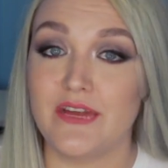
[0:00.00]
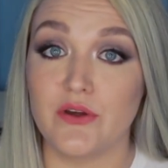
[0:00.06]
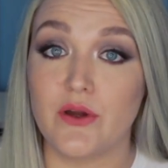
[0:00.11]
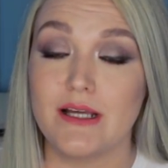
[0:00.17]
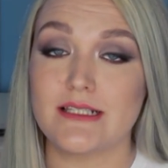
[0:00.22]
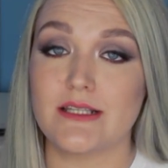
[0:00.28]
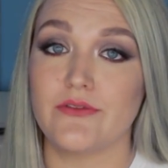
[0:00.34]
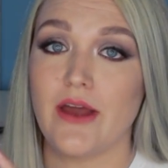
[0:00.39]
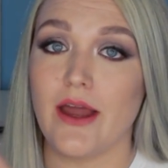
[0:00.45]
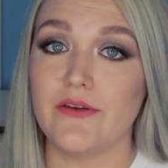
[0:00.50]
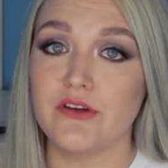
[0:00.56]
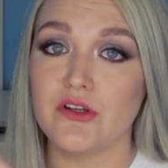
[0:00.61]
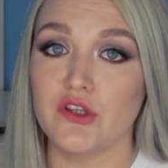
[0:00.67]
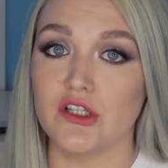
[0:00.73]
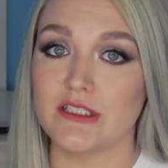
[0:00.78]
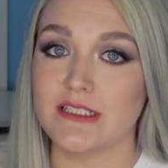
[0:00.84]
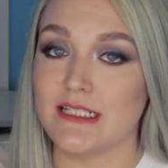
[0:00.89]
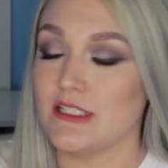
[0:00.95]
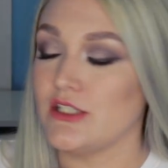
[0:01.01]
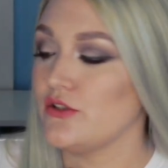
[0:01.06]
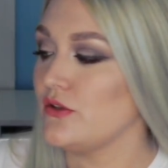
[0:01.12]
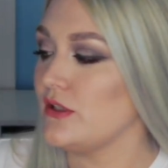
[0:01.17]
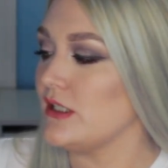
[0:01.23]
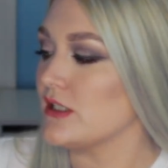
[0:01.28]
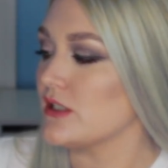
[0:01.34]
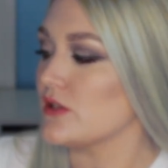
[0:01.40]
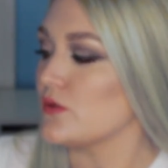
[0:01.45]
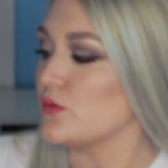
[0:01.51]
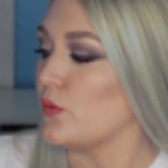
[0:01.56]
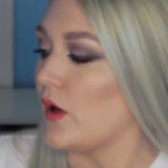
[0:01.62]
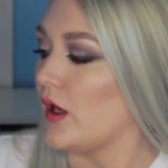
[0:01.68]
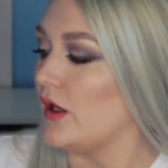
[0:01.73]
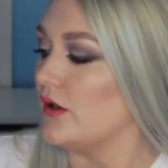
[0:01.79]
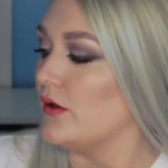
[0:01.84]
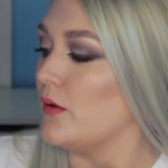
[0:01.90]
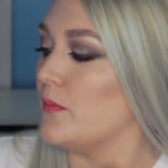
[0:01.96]
If you guys have ever looked into the
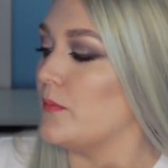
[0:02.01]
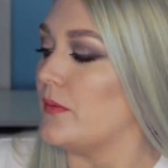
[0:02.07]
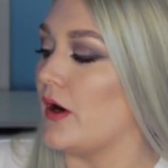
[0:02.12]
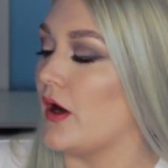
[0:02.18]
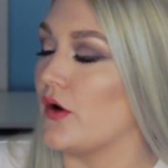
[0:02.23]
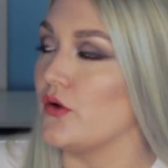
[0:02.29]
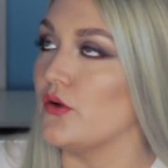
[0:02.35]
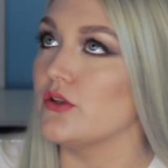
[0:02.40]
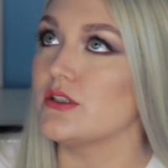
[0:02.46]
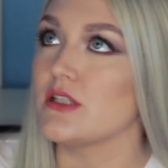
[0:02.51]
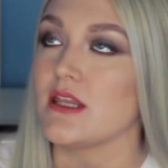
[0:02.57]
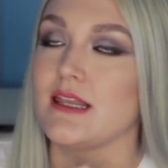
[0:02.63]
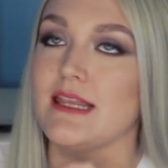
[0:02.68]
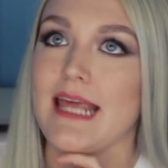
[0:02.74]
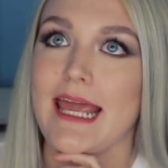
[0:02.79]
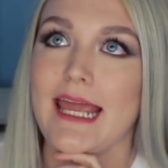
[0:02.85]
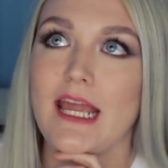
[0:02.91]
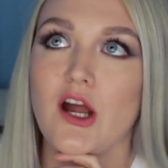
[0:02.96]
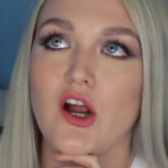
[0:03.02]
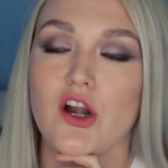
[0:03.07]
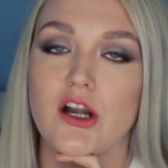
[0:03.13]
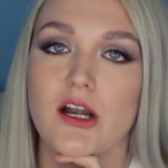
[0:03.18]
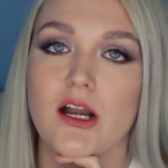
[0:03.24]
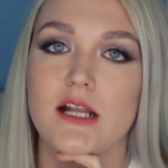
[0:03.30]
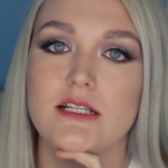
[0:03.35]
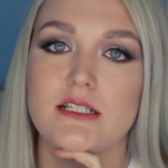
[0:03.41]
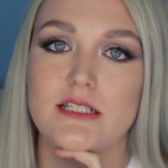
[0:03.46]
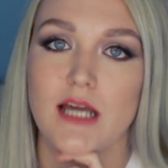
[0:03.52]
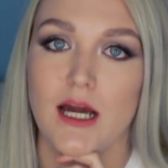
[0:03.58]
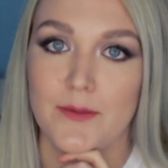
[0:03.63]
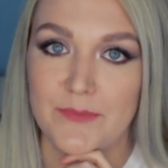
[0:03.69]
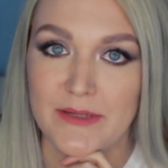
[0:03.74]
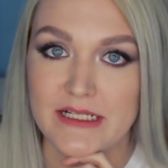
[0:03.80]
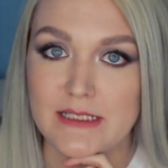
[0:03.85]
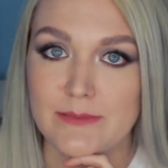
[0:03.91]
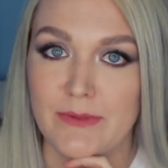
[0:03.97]
Swell bottles, they are
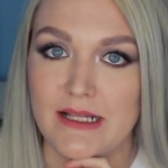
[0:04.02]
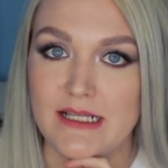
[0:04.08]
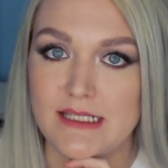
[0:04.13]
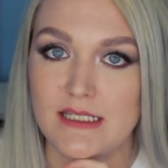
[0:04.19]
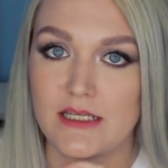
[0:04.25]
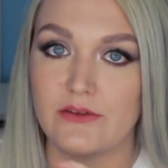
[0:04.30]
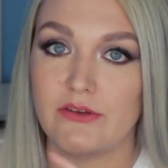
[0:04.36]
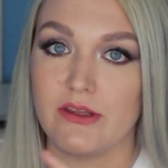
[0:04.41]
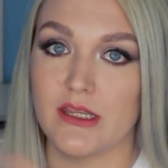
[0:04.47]
dumb expensive.